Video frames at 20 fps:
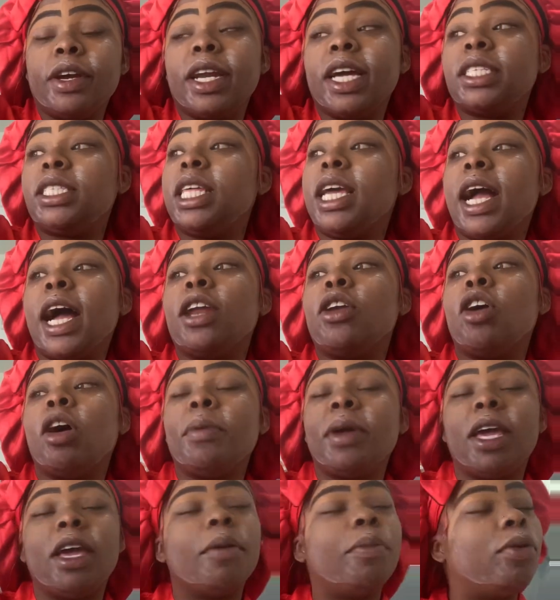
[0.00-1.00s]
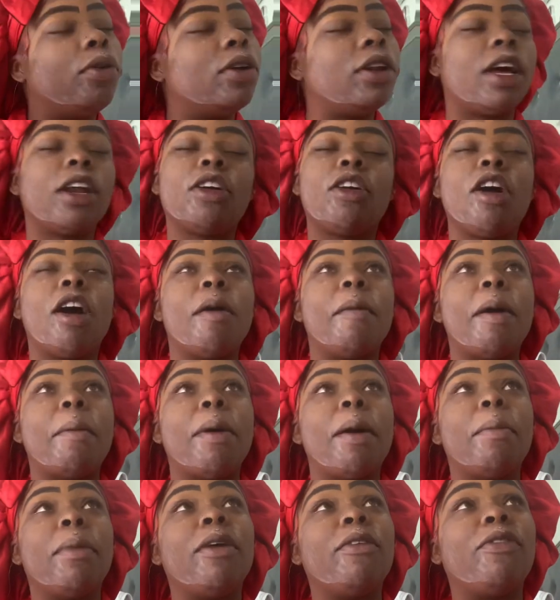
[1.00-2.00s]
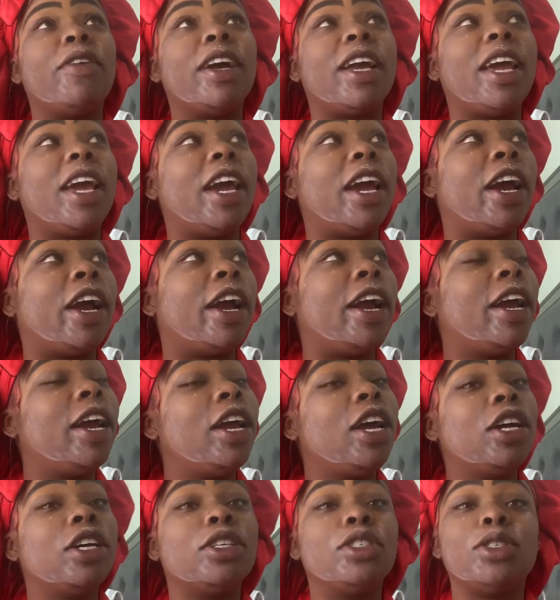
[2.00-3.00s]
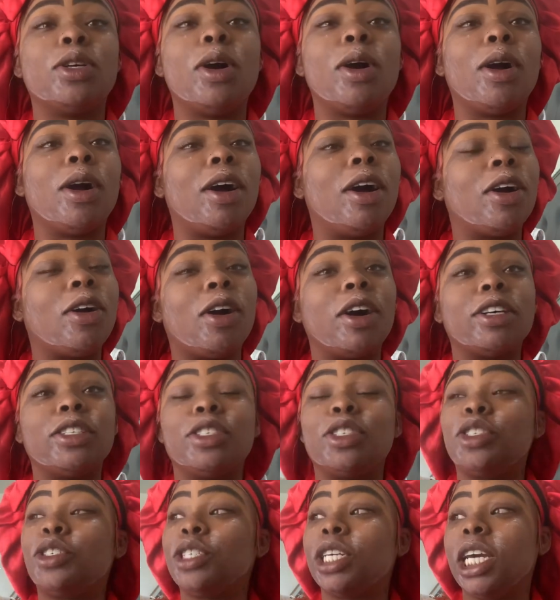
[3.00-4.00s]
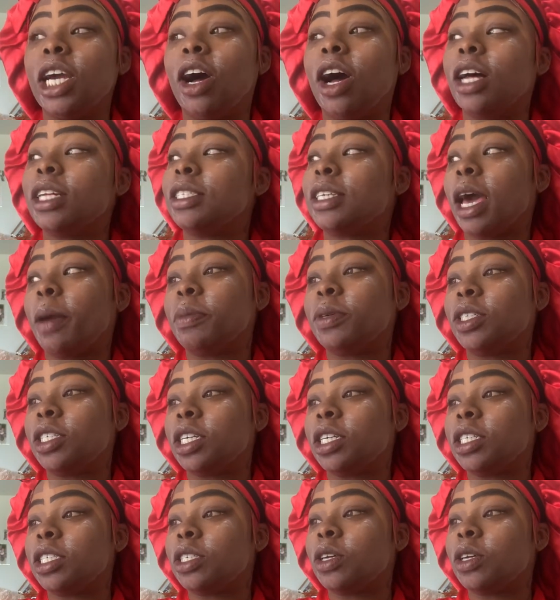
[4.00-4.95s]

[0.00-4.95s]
Next thing I know, I'm getting pulled out of the car by my motherfucking hair, drug all across the street, all type of shit.